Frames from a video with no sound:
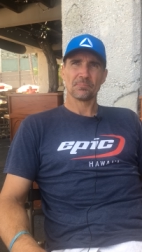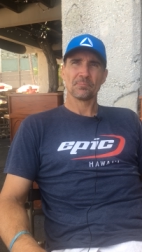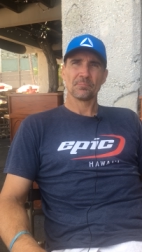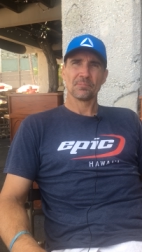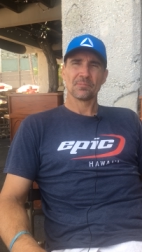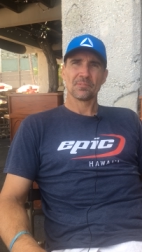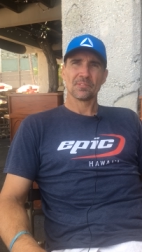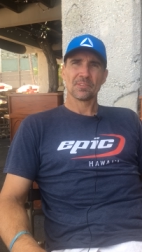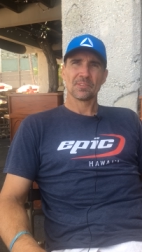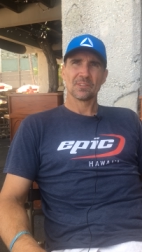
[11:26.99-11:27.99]
And if you're a
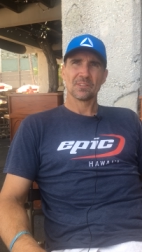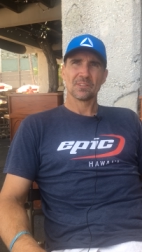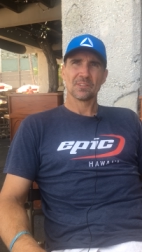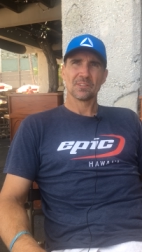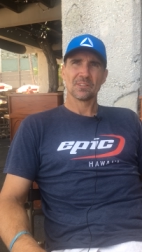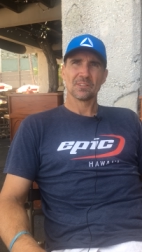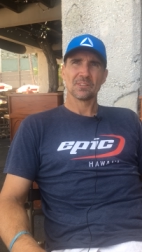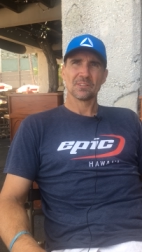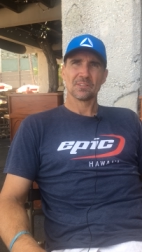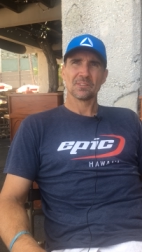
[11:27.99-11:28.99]
newbie going into
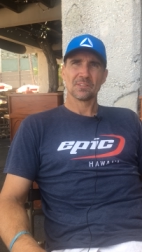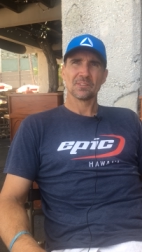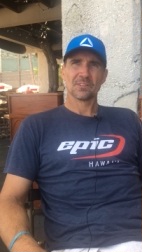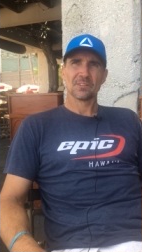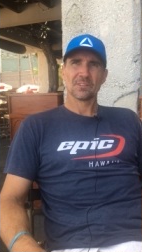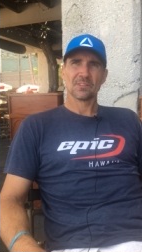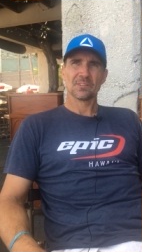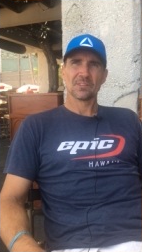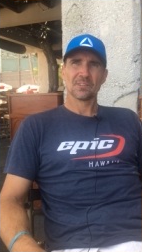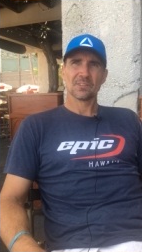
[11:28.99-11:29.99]
this race, don't try and
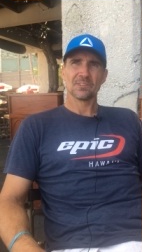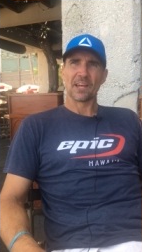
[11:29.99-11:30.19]
copy that.